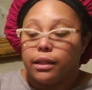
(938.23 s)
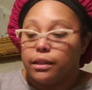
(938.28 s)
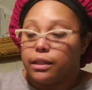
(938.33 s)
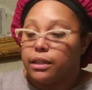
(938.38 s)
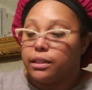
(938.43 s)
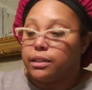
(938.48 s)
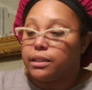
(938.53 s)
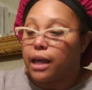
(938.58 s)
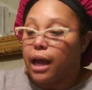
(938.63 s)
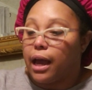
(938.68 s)

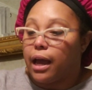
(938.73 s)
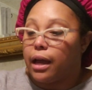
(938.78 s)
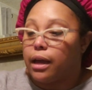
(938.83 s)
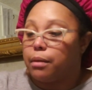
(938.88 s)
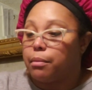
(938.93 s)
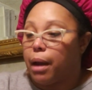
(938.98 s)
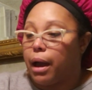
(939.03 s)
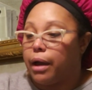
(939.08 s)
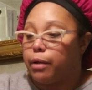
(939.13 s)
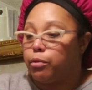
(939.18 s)
this
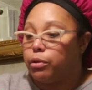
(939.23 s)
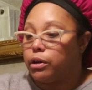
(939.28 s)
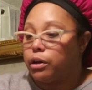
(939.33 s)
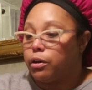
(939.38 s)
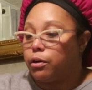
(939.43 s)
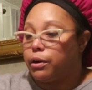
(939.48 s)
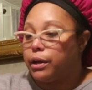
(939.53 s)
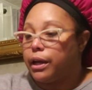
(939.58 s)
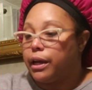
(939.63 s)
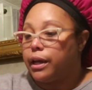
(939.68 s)
time I went
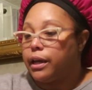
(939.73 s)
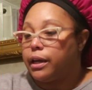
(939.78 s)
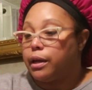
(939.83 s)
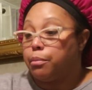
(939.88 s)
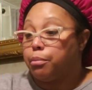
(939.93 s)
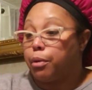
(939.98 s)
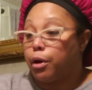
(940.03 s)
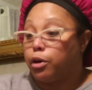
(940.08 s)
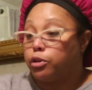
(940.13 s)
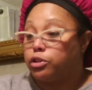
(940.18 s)
on ahead
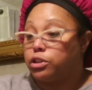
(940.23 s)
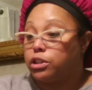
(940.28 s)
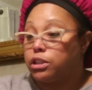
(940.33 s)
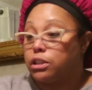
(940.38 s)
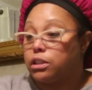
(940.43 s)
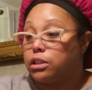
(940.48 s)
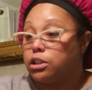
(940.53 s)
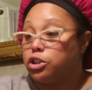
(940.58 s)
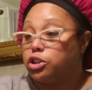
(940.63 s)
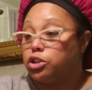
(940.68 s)
and
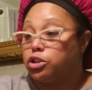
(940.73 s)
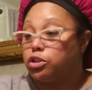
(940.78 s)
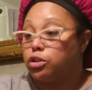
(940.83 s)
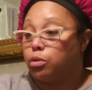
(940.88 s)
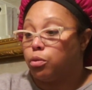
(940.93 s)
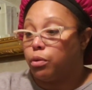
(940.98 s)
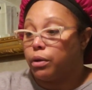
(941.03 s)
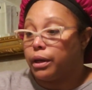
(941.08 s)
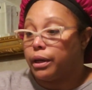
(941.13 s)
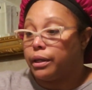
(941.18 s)
purchased the
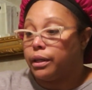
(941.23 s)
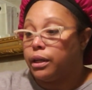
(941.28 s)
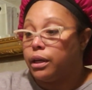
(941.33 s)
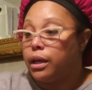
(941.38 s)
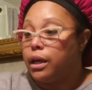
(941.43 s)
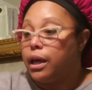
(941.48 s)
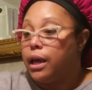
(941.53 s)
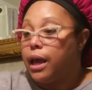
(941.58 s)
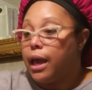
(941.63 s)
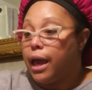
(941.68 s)
Shook one,
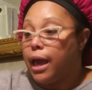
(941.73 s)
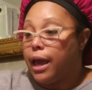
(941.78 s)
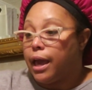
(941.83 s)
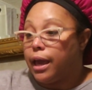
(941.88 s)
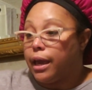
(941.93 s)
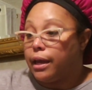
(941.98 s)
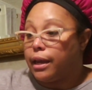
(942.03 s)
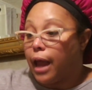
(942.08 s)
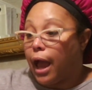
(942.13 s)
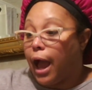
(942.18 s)

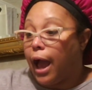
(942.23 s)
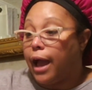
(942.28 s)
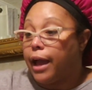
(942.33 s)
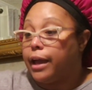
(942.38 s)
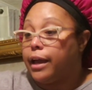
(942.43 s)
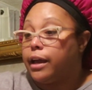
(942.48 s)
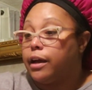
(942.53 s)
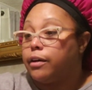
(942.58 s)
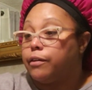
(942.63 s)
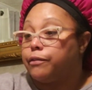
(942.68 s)
and
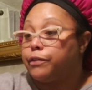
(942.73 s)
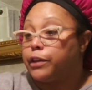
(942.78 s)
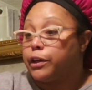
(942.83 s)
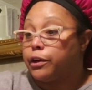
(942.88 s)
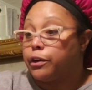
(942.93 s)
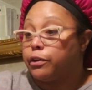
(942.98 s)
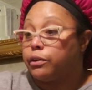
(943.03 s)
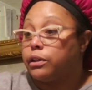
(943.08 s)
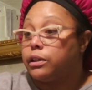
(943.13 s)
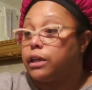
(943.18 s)
I
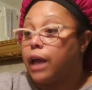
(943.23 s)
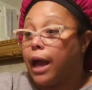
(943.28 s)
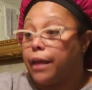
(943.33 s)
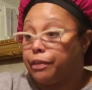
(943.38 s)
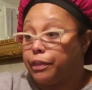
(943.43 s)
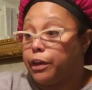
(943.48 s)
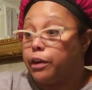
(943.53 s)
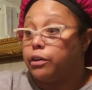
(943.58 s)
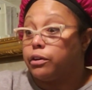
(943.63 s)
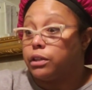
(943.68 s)
thoroughly
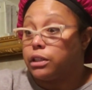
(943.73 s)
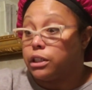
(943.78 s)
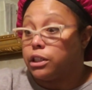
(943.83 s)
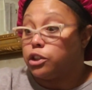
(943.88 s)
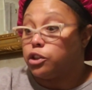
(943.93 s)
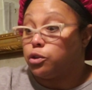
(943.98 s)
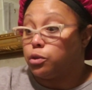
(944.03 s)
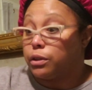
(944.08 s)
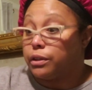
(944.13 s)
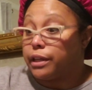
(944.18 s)

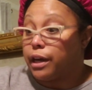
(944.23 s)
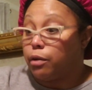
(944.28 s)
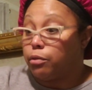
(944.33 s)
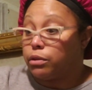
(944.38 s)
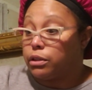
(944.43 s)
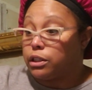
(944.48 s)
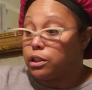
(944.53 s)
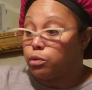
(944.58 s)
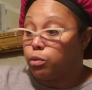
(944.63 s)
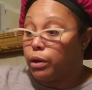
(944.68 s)
enjoyed that
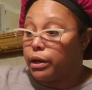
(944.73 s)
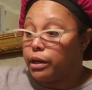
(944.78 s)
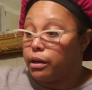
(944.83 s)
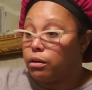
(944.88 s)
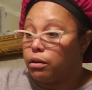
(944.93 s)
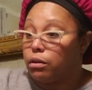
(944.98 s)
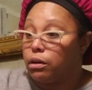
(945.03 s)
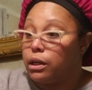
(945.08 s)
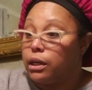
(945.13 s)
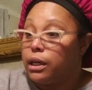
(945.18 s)
one as
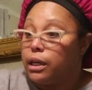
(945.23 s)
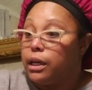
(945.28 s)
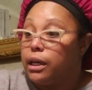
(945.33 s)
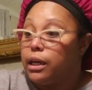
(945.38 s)
well.